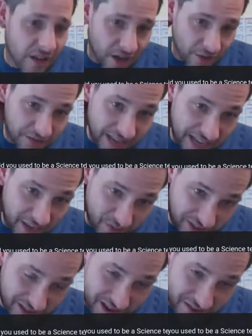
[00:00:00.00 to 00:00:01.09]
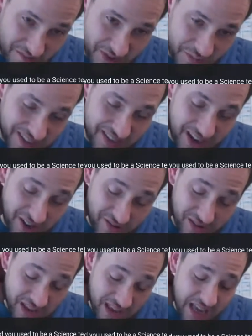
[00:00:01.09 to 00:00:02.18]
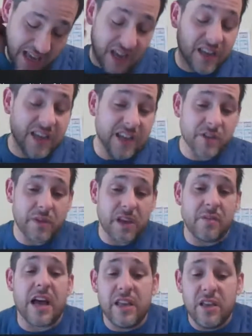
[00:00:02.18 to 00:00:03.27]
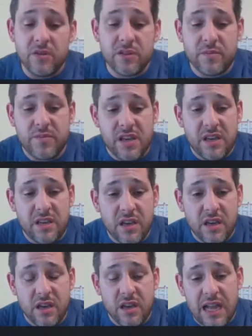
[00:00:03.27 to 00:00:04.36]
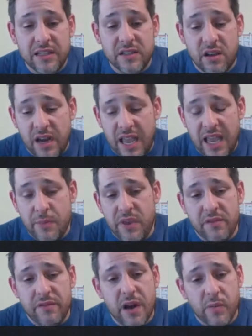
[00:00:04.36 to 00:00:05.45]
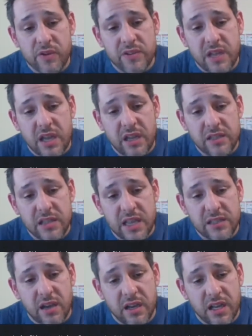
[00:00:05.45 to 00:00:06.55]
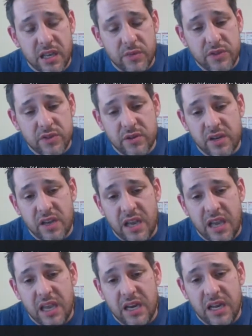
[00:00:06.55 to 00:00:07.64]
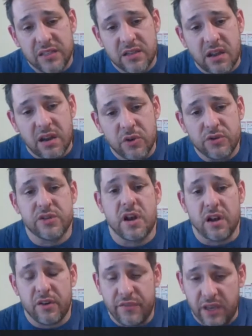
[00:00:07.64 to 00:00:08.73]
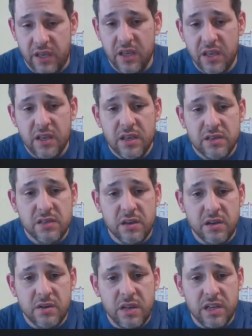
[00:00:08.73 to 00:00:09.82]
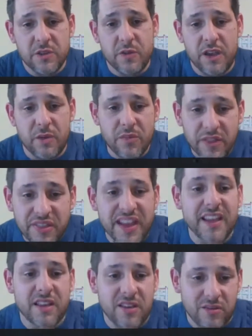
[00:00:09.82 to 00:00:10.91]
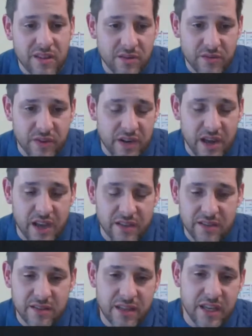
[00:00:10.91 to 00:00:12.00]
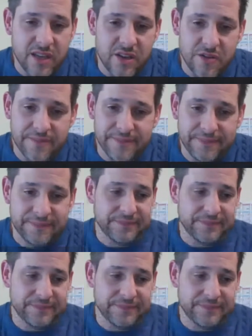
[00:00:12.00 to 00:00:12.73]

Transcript: Oh, thank you, Ms. McDonald. Yes, ma'am. I used to be I taught AP Environmental Science, I taught chemistry, and I taught oceanography. So yes, ma'am, but thank you. That was very nice. Thank you.